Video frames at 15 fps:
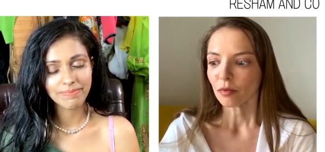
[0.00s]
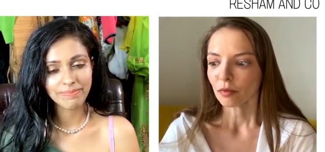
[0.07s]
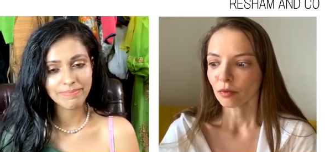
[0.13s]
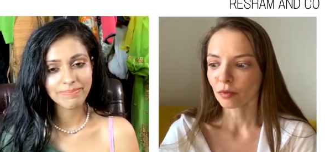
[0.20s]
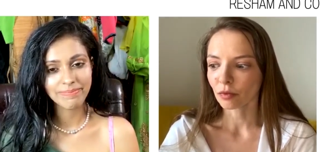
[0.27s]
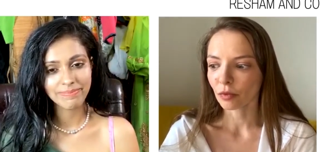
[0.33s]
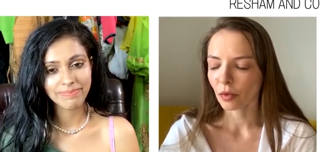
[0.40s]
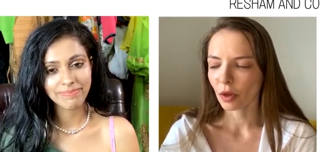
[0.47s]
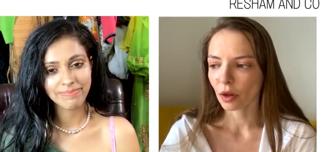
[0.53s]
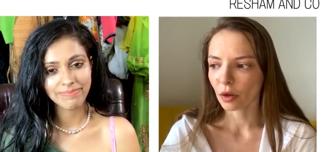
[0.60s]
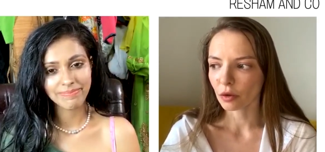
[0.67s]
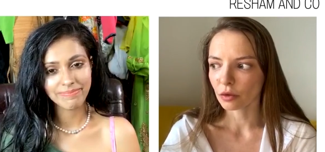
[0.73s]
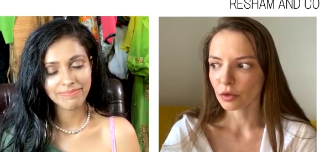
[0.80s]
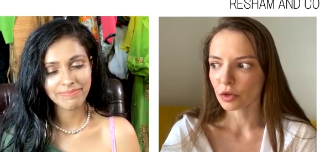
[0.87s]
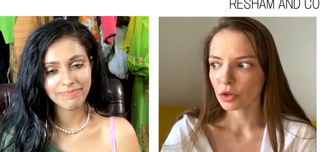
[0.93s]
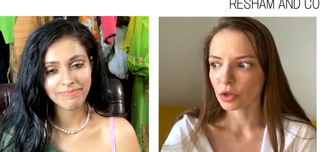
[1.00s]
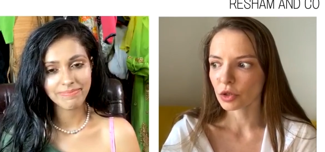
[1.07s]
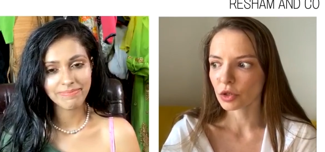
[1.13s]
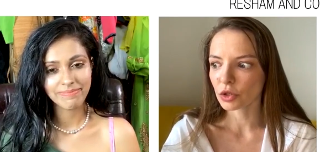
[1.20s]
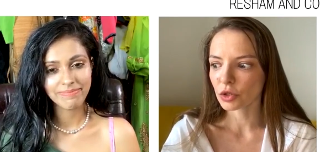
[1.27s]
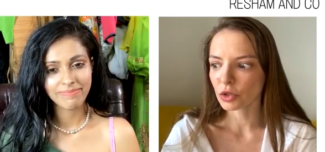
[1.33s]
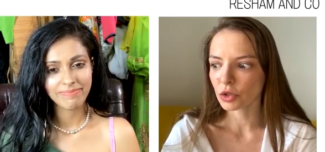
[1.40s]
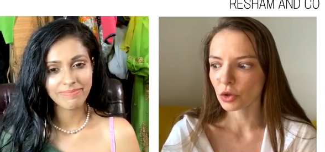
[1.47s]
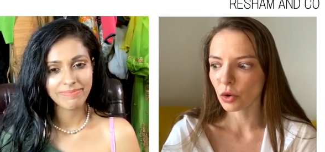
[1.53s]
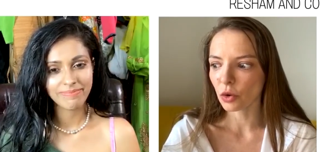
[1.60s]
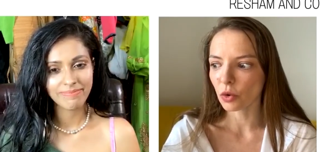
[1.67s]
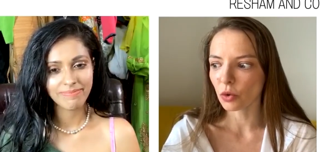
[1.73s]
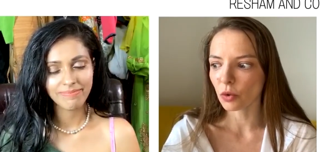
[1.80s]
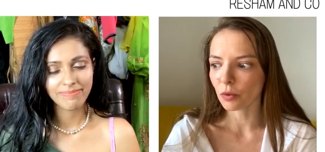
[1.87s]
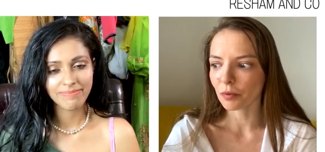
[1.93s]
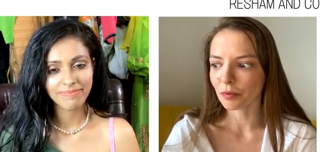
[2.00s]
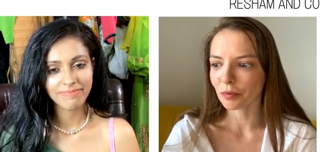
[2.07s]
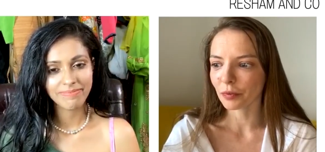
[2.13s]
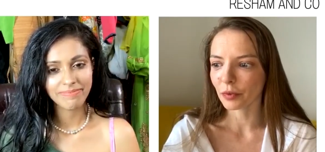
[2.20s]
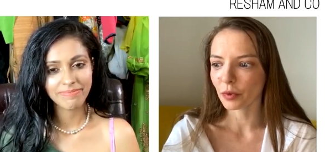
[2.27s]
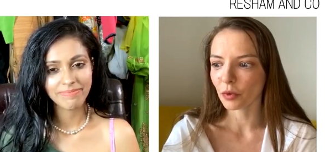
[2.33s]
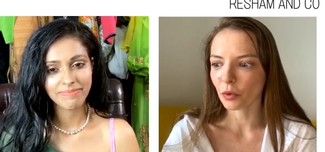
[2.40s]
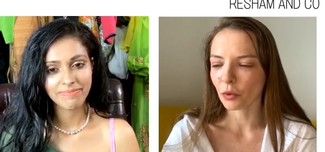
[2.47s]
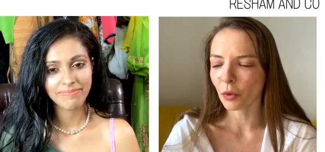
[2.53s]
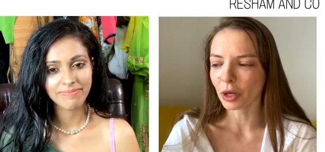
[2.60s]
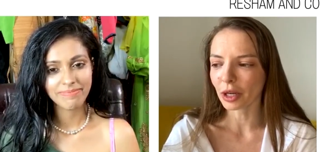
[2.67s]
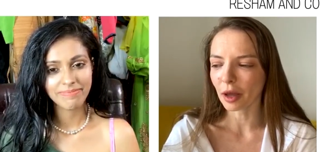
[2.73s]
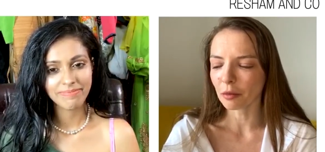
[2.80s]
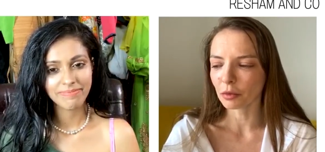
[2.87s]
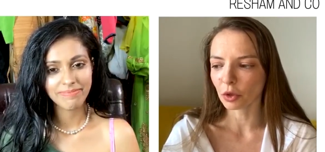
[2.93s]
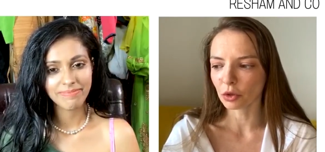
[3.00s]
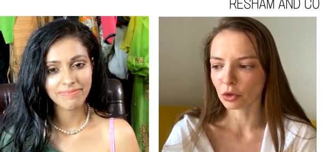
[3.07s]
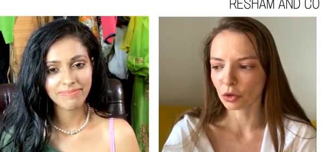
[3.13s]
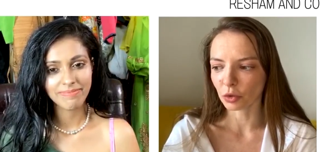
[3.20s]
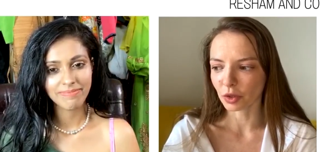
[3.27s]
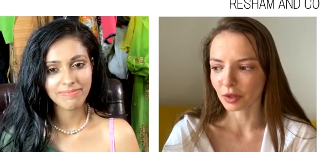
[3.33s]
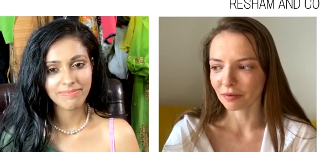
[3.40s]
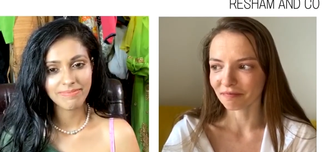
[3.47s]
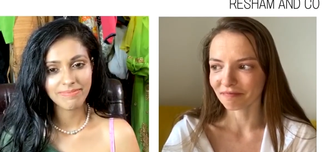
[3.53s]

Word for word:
Speaker 1: Um, so, what I'm not doing